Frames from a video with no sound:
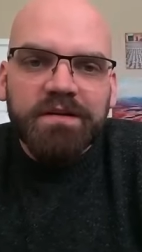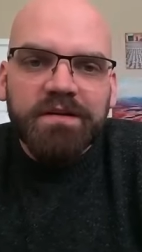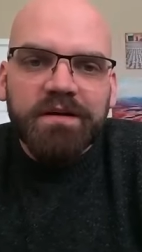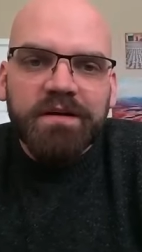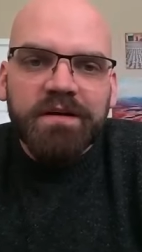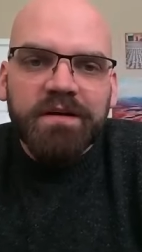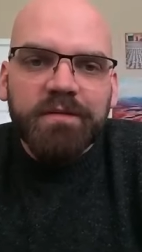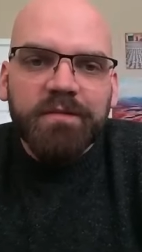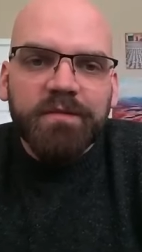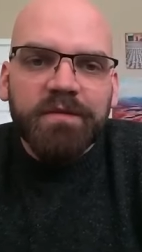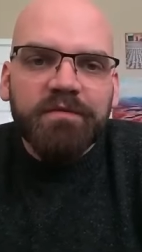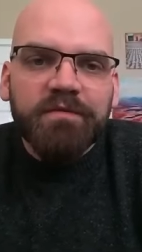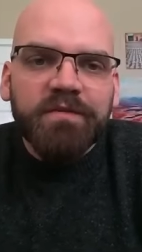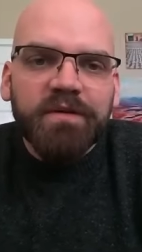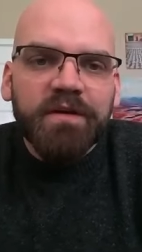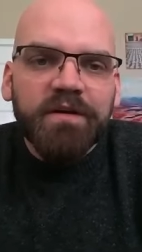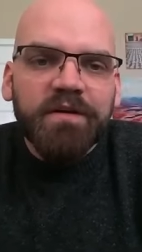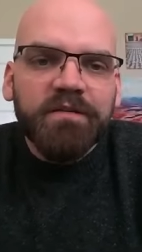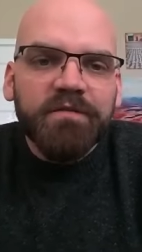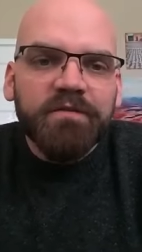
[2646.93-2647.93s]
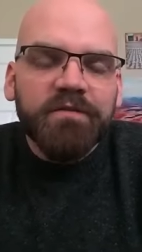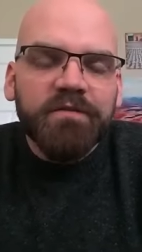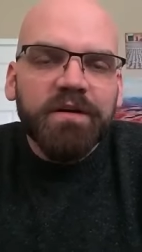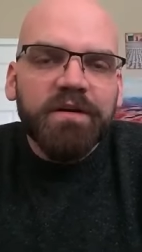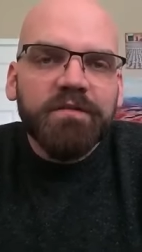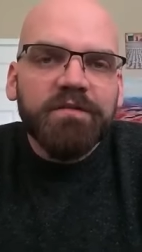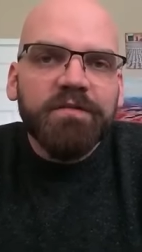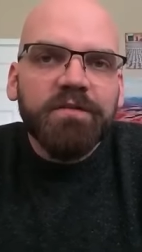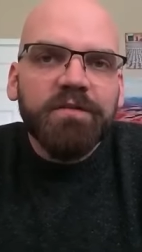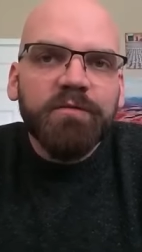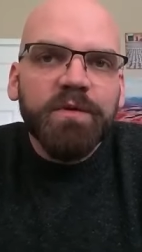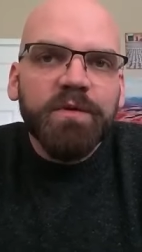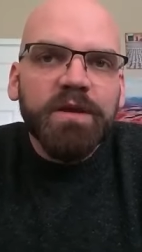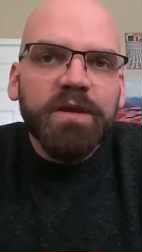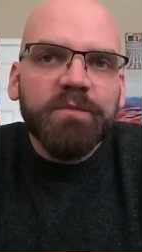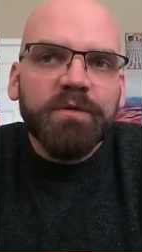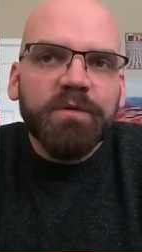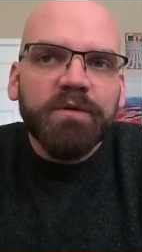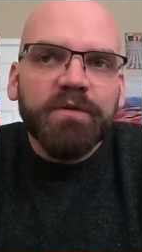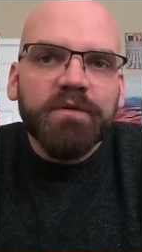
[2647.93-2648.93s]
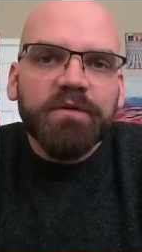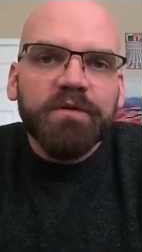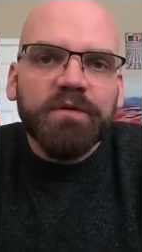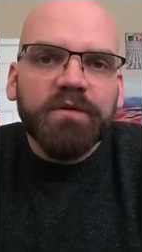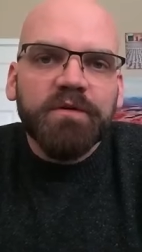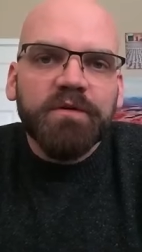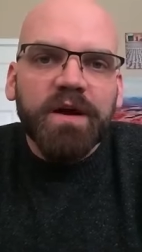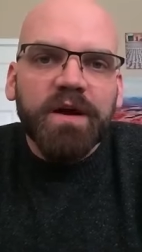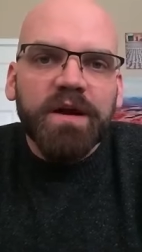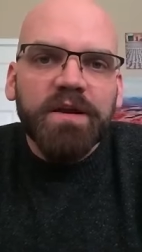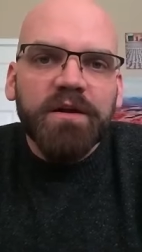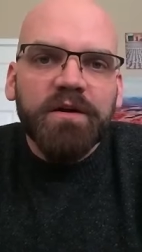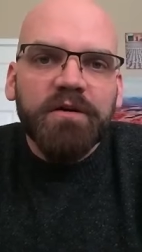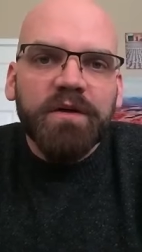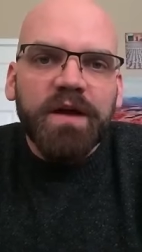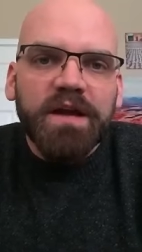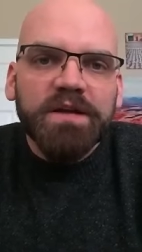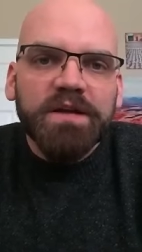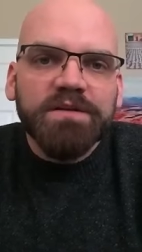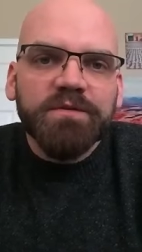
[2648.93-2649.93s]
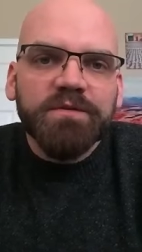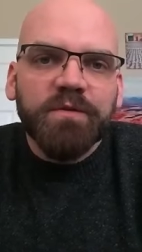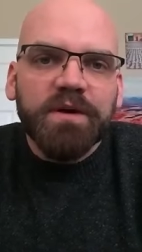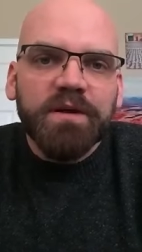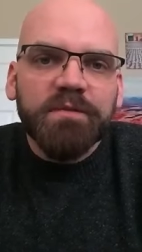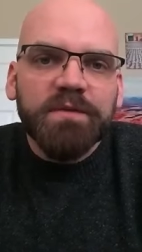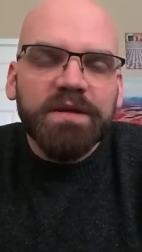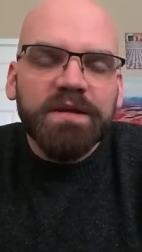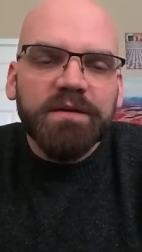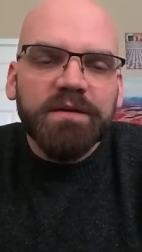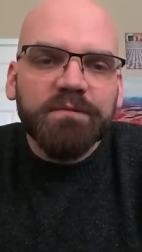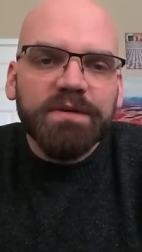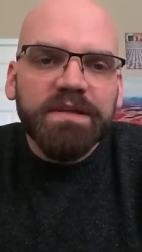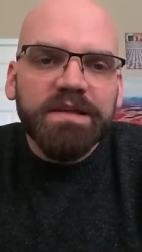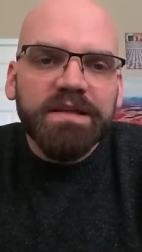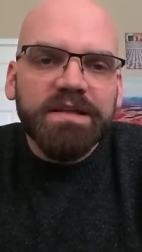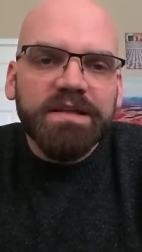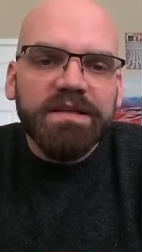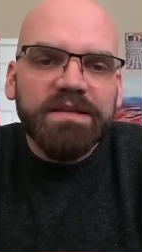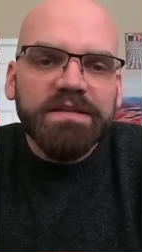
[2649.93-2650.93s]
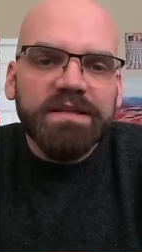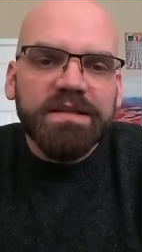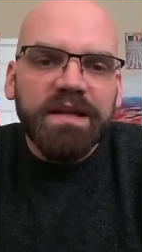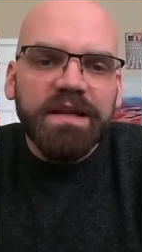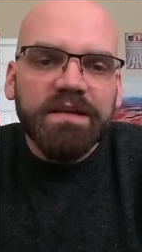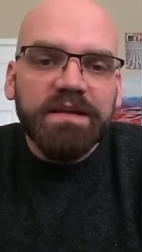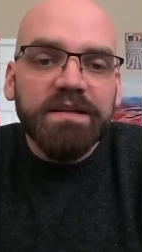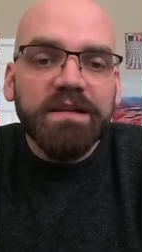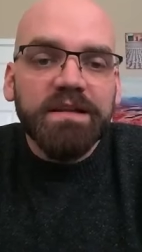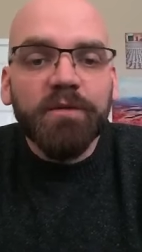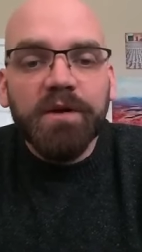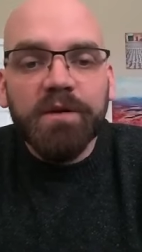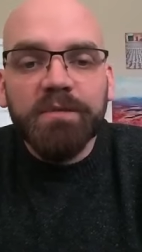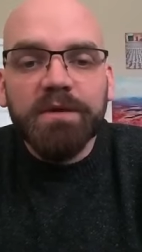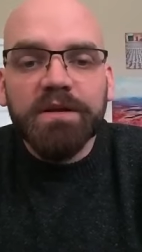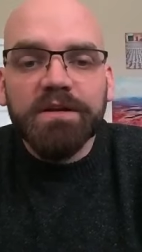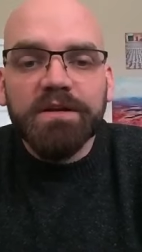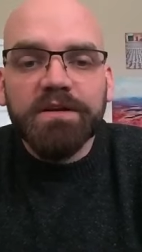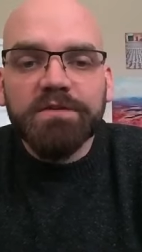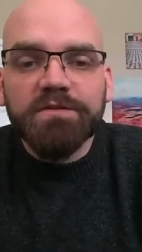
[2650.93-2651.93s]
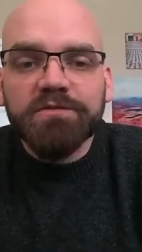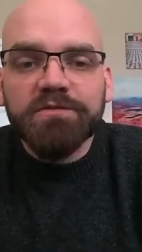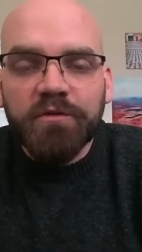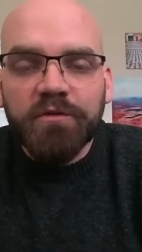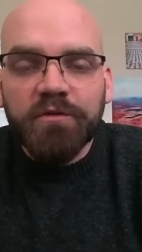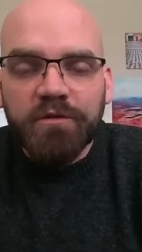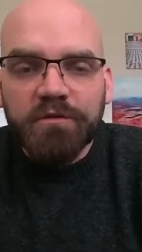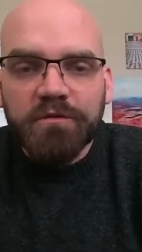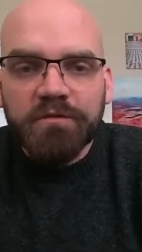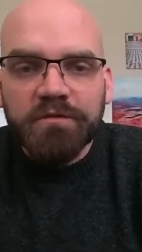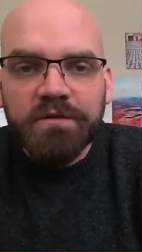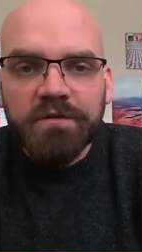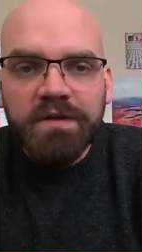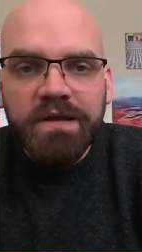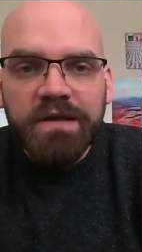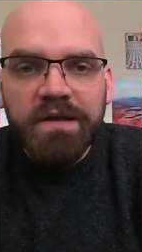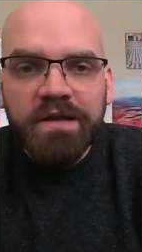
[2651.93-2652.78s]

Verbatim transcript: Um, very very few people who I know actually want to be completely disconnected. They want to be in control.